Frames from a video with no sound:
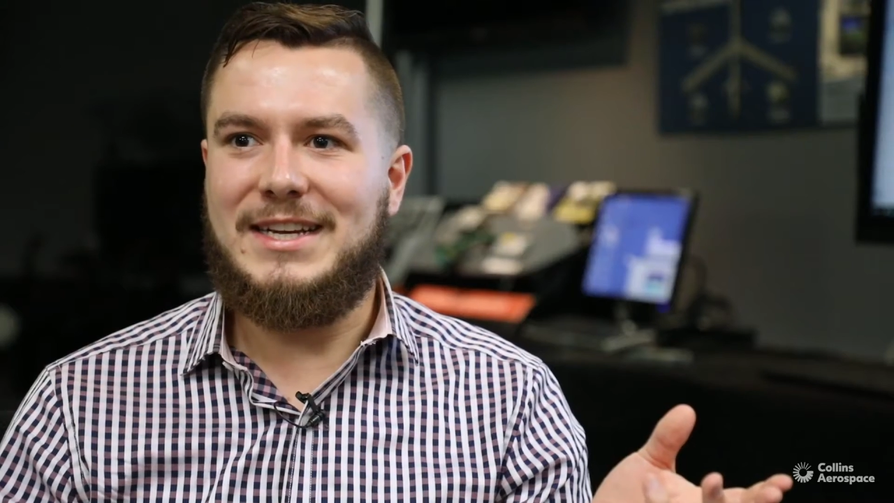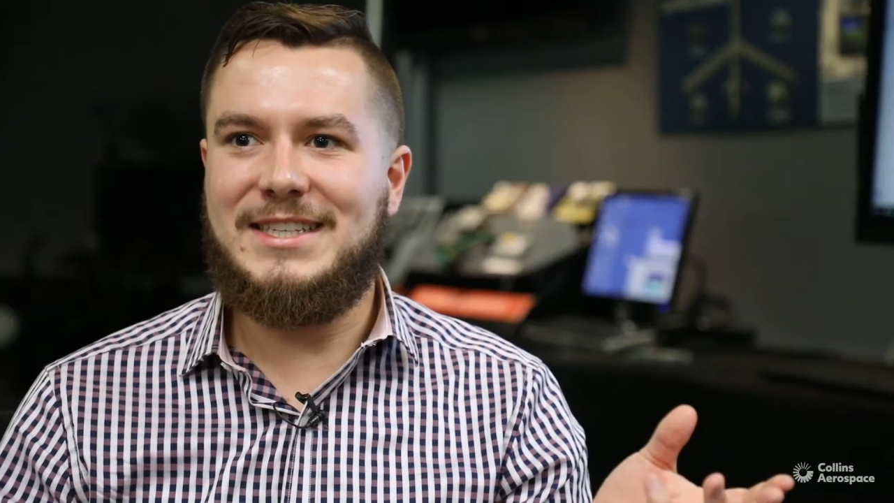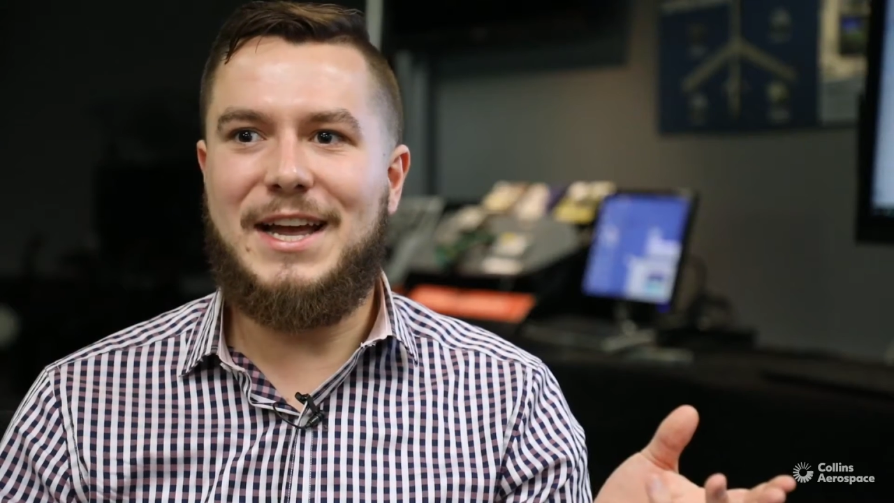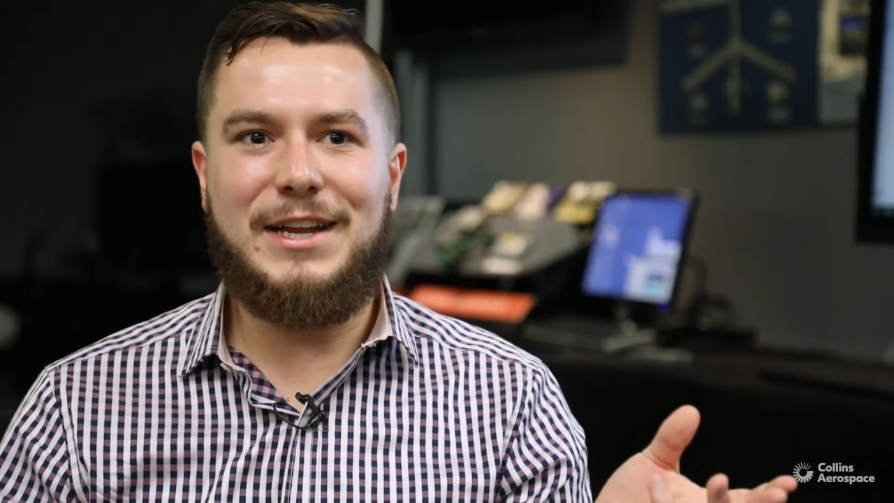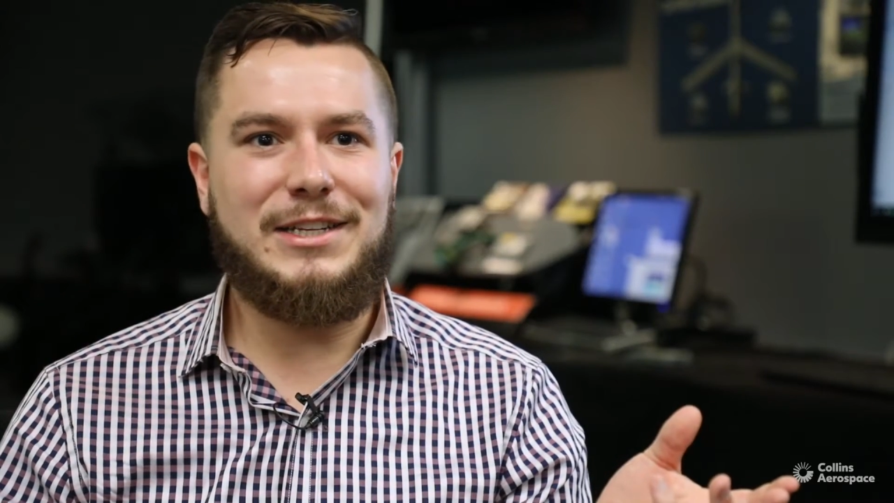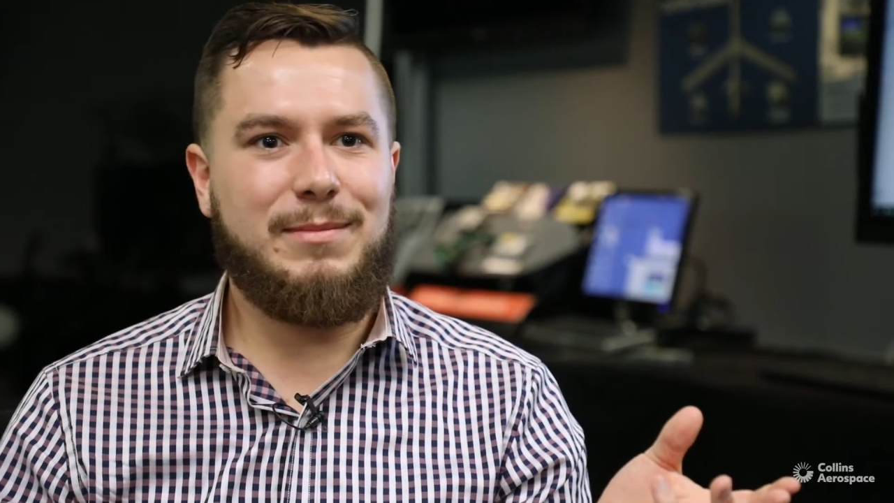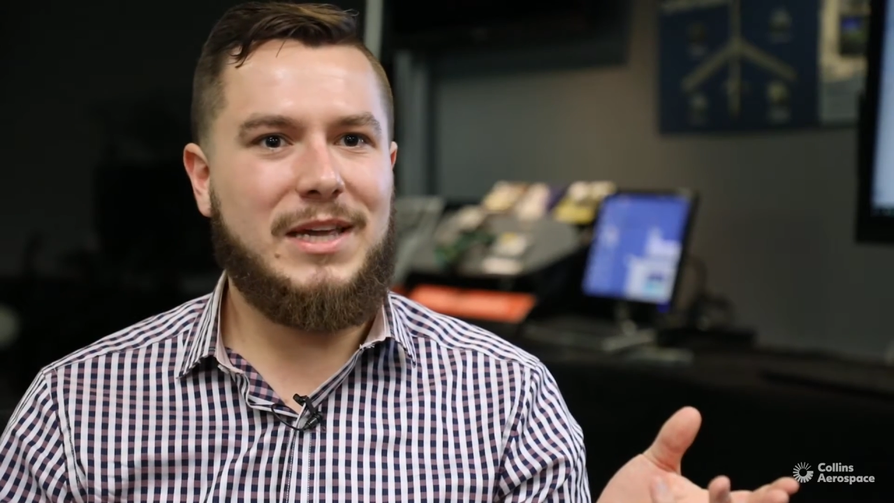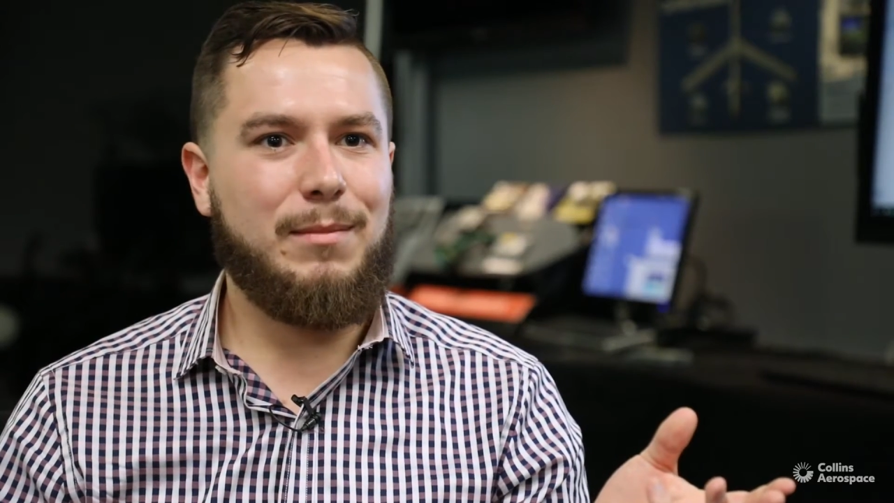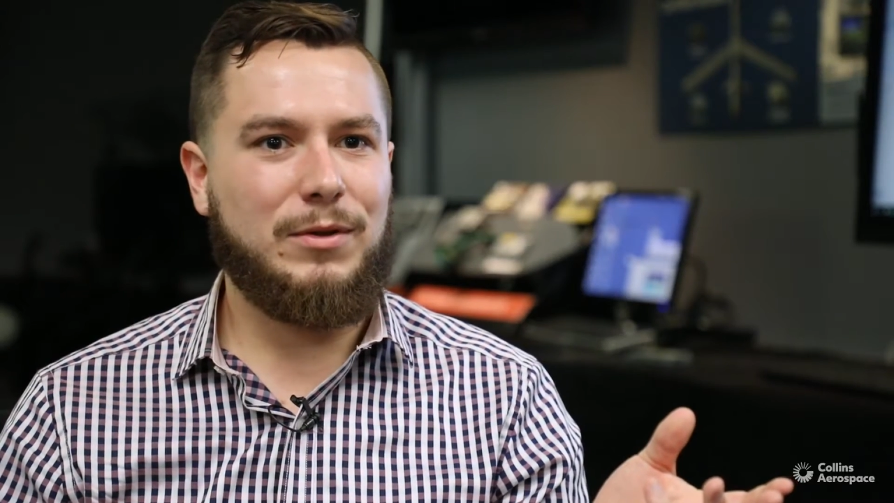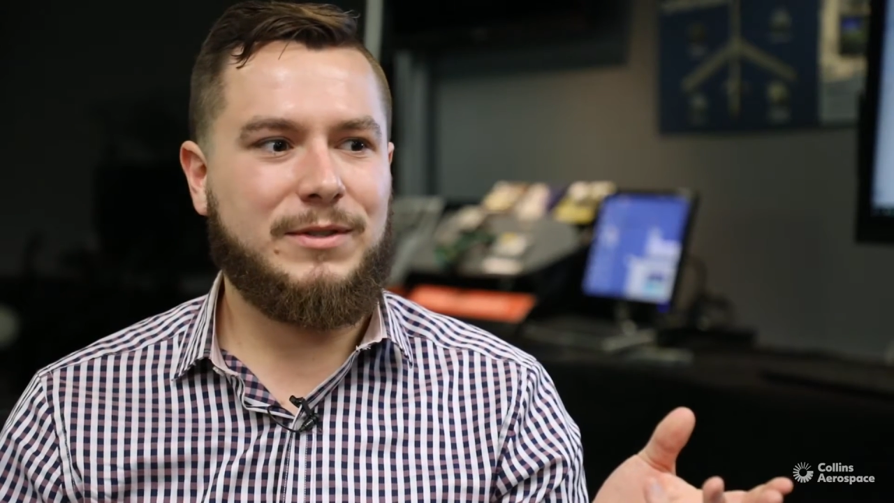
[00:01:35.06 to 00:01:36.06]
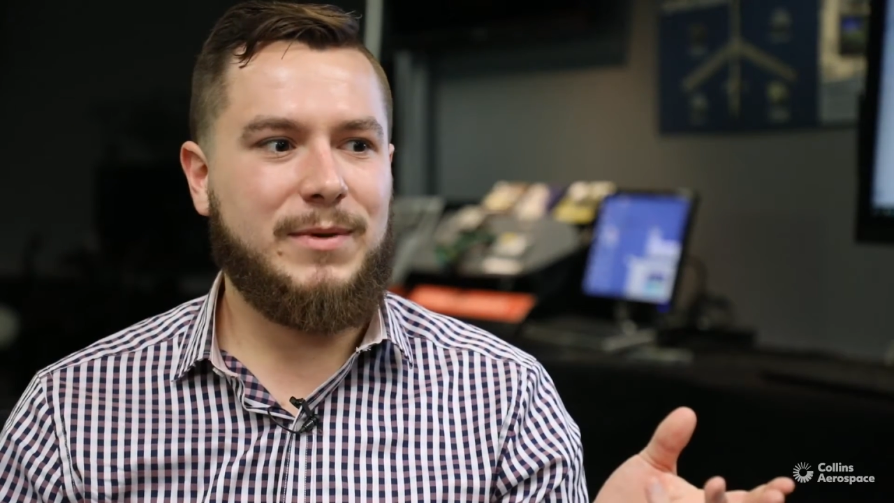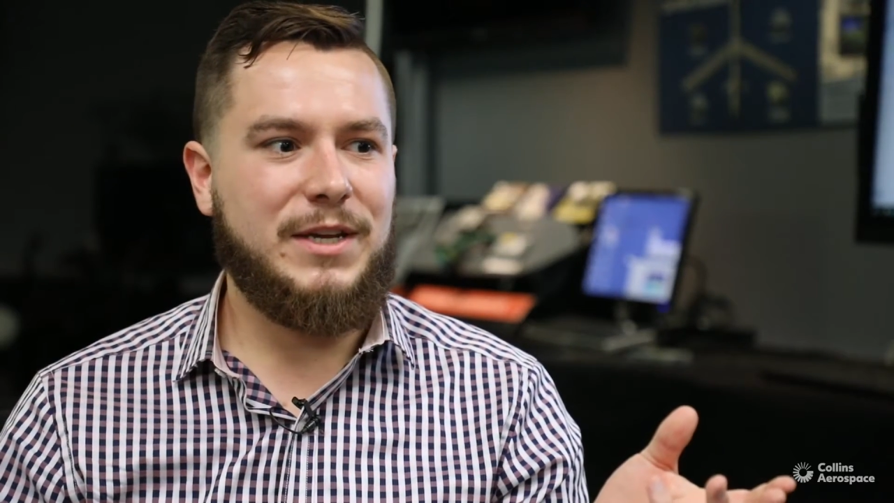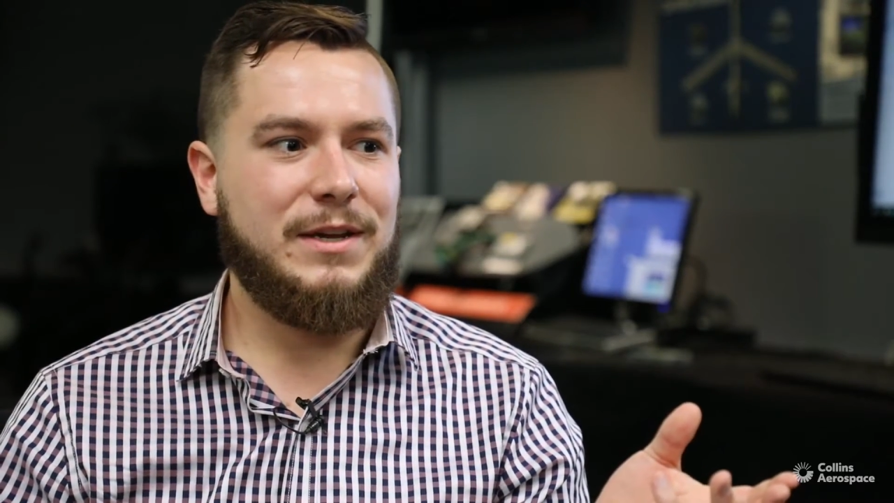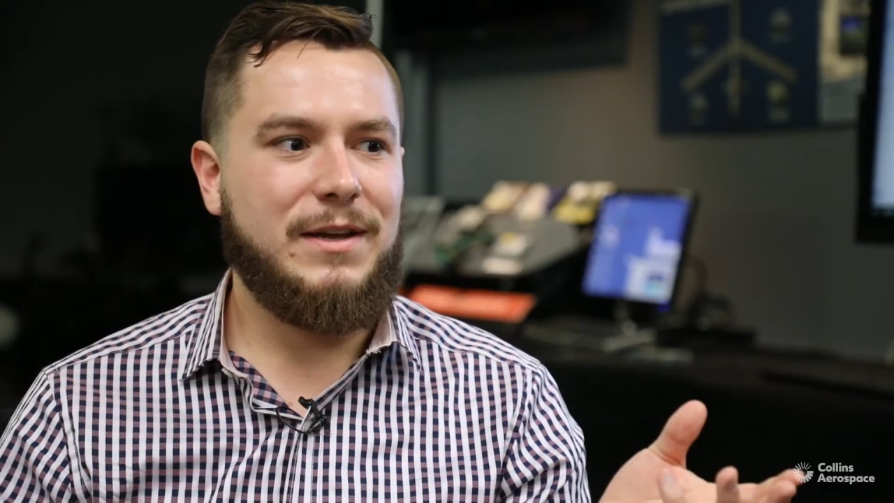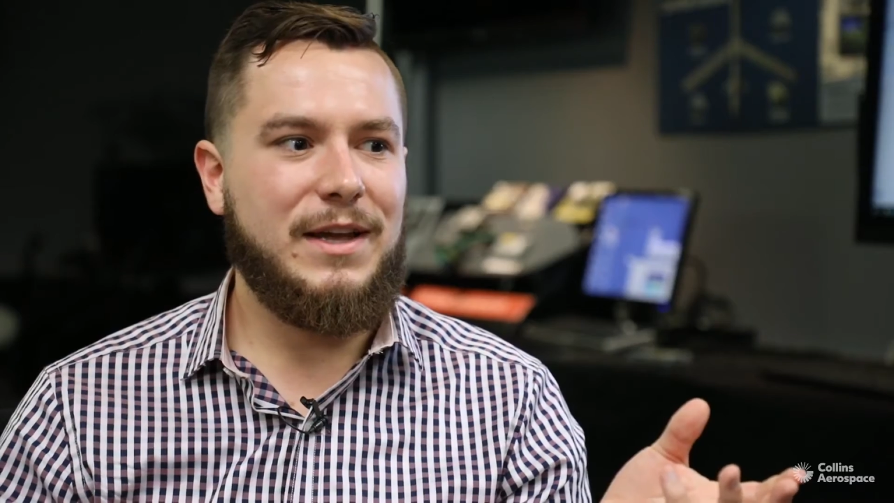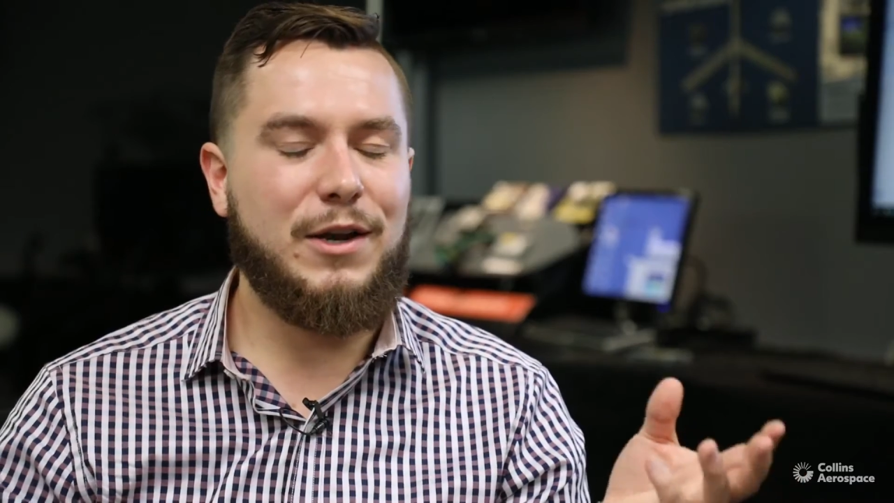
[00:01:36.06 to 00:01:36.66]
exciting to be able to be